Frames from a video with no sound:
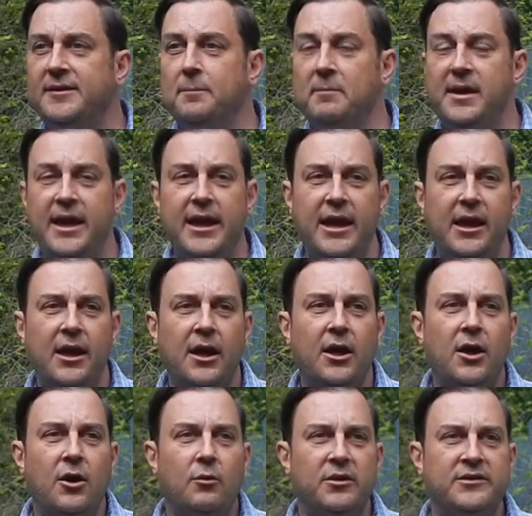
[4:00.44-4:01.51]
to me
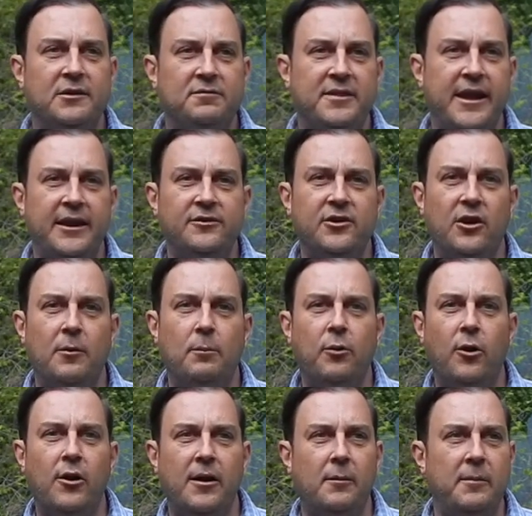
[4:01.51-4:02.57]
was if things are
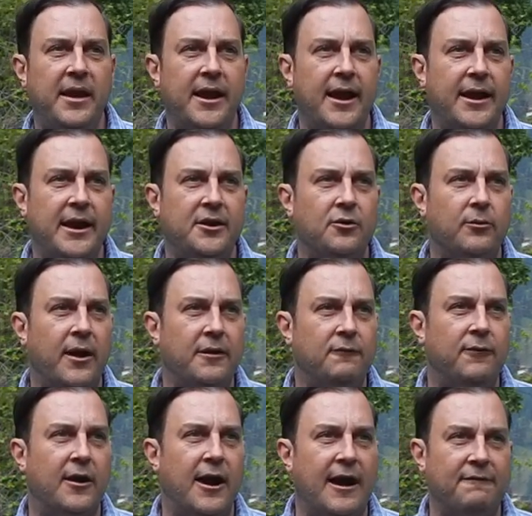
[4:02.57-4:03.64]
important to me, I need to run
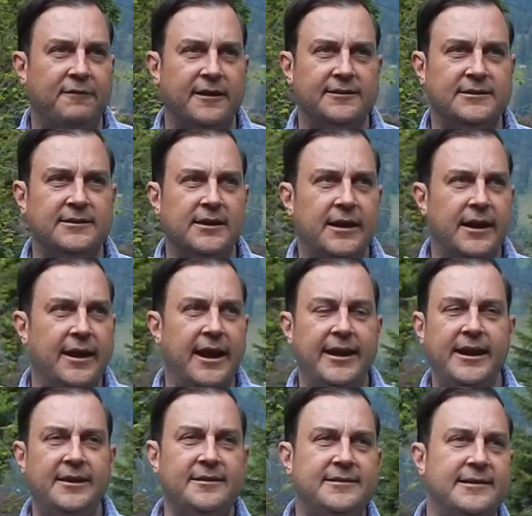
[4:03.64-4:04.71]
for office and I
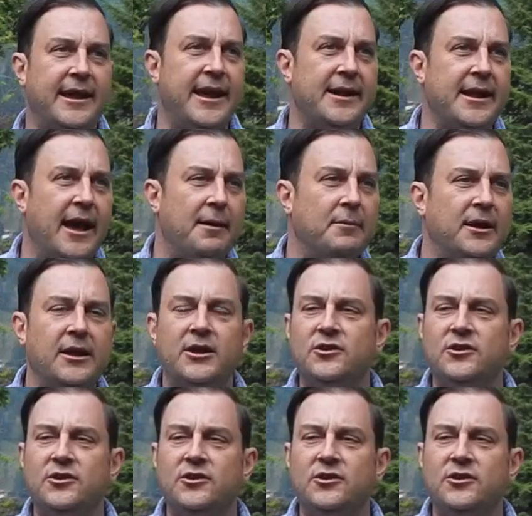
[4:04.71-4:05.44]
need to stand up.